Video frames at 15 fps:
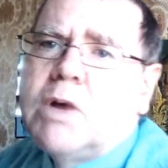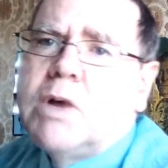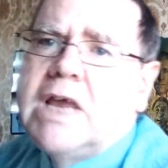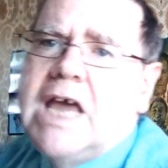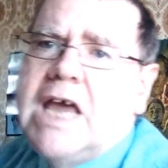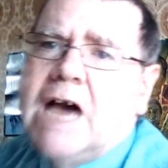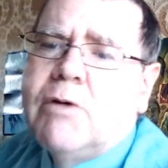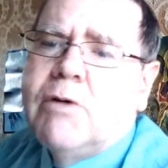what
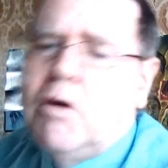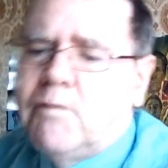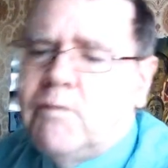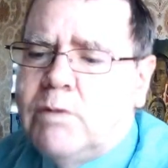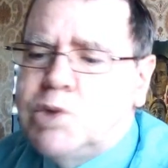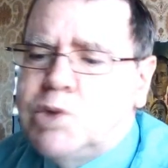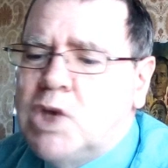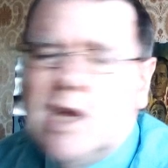I've got
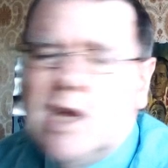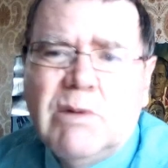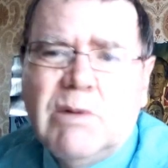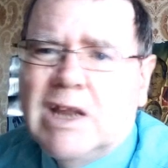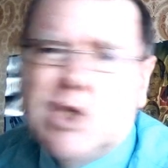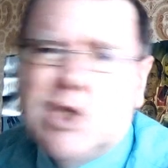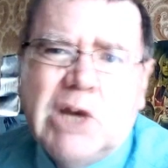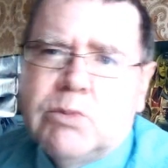from,
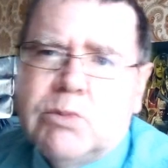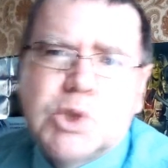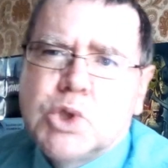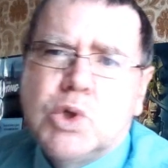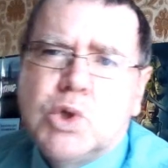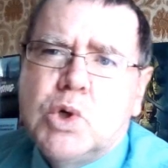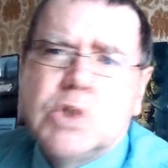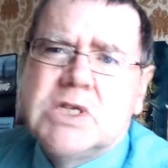like, general
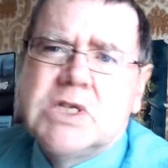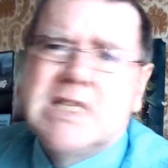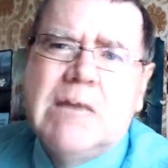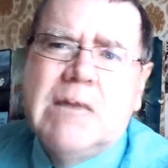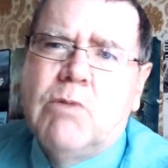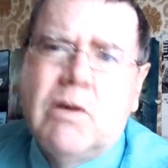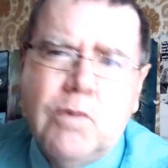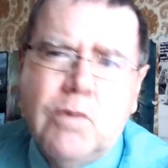sources and
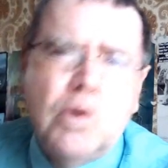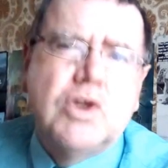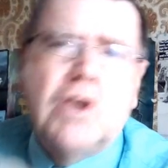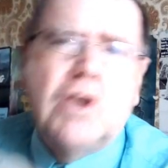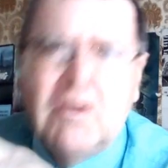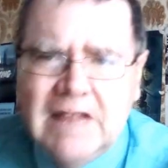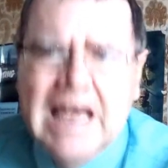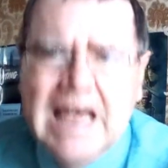that, what I've ordered
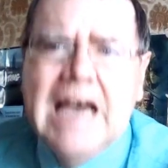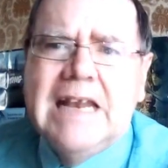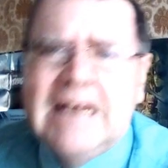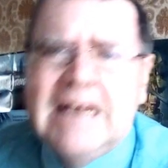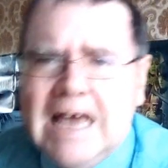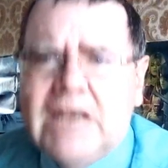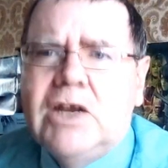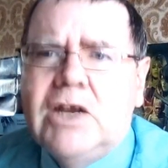online
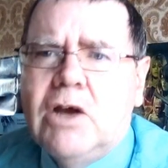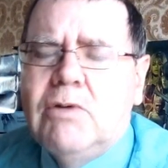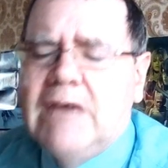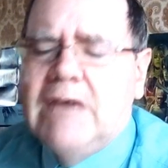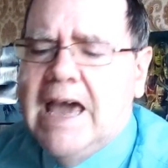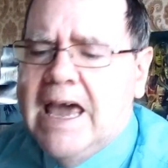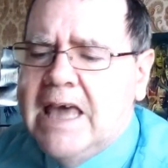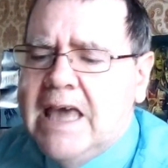and that, you know,
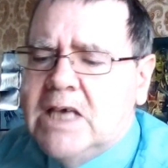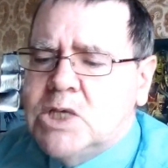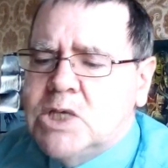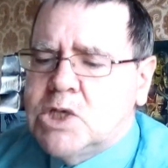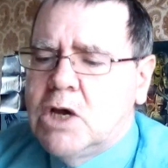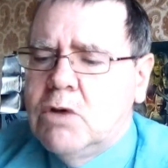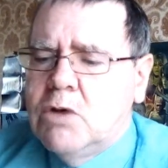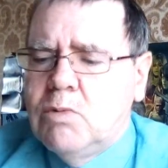yeah.
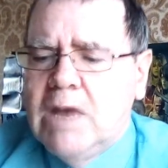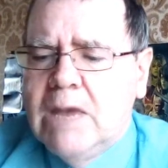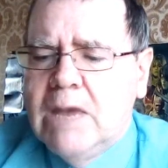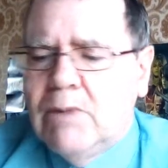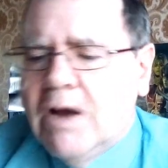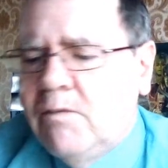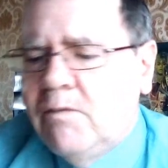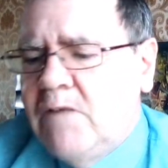So
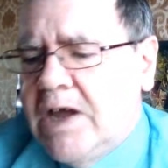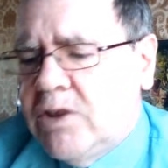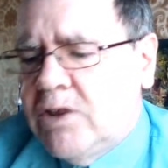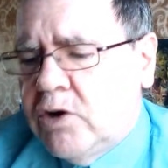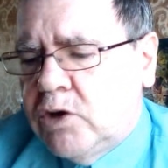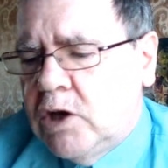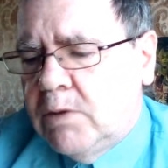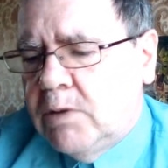without
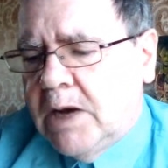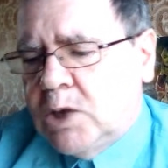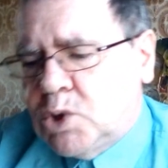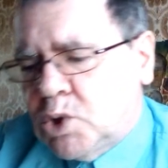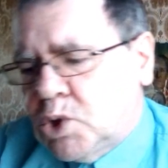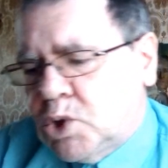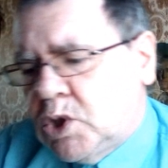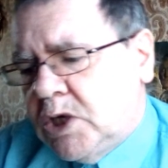further ado, I'll
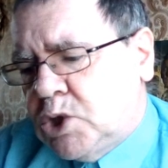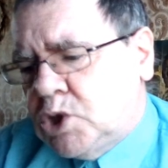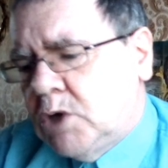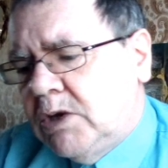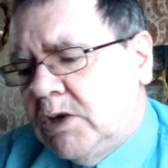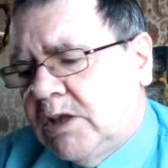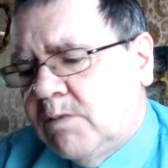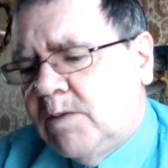just show
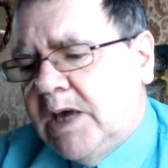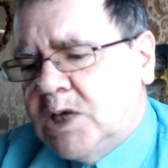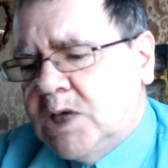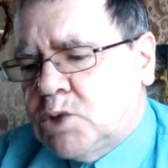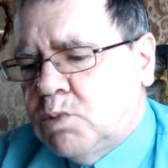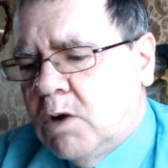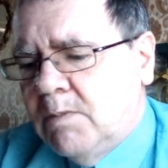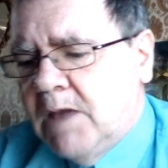you the
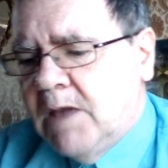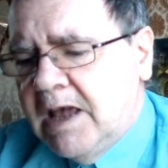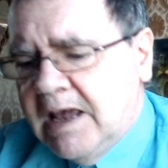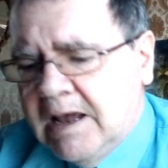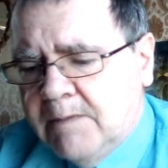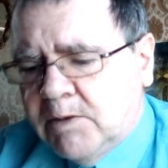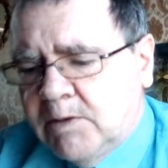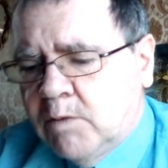first one.
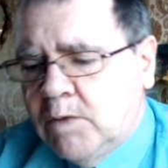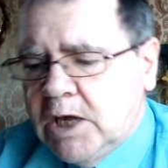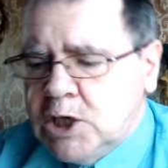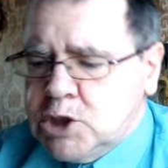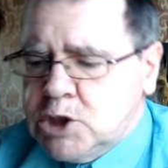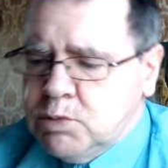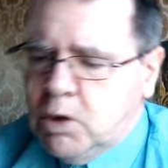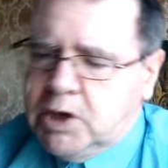The
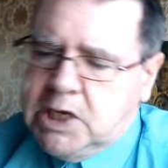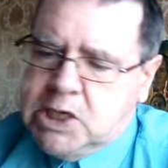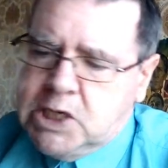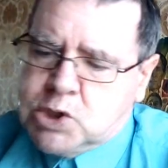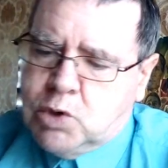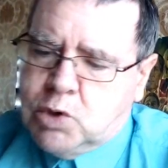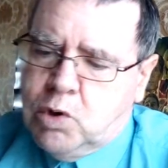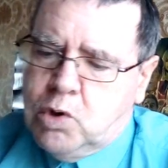first one
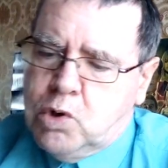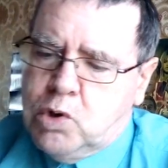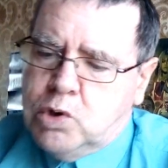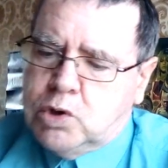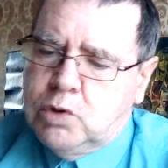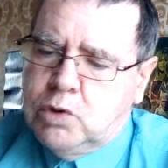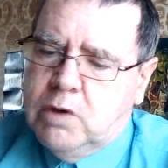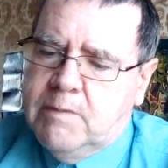is
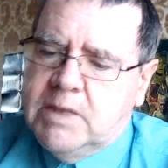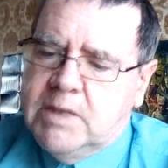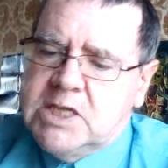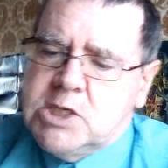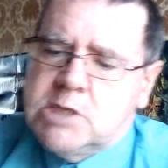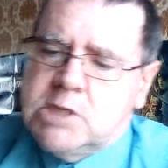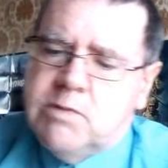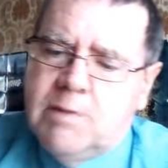called,
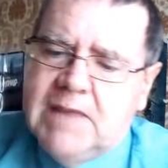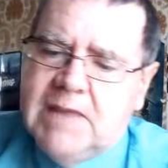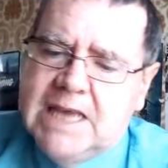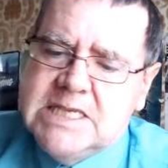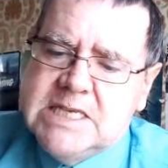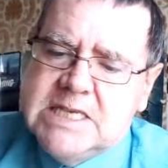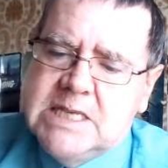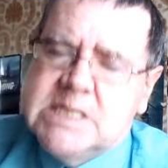this is from
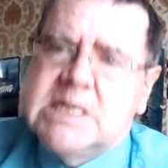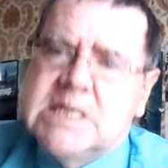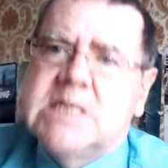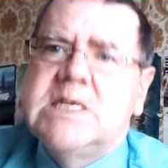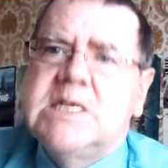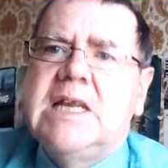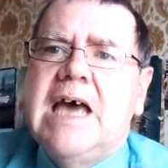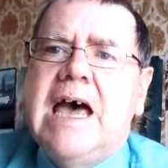
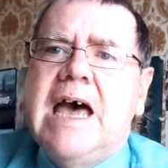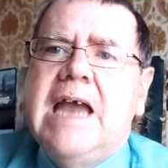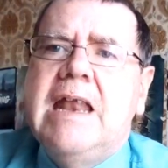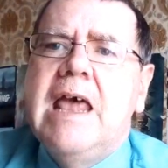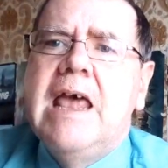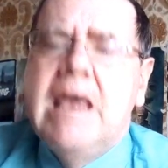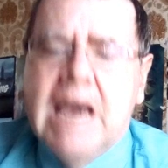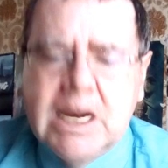1969,
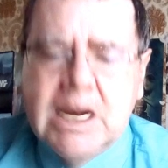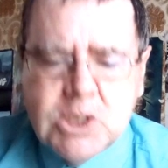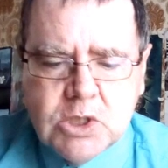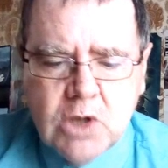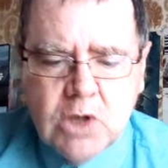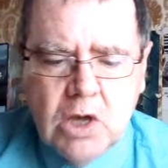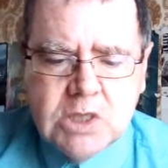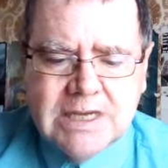and it
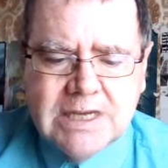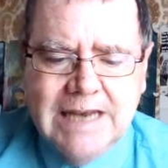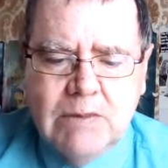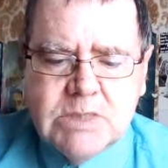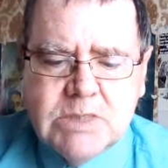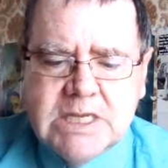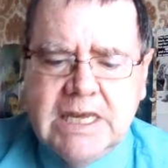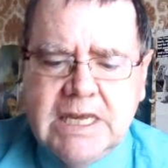stars
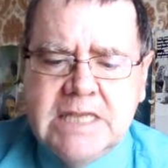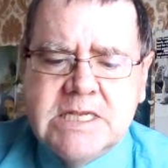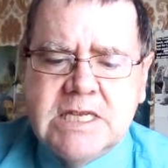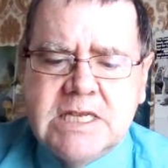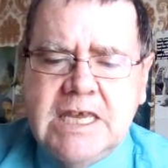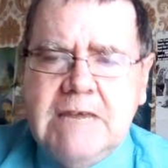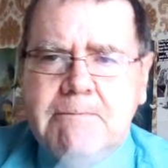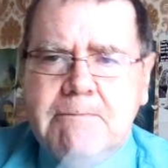Klaus
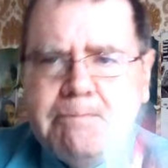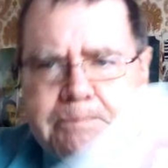Kinski.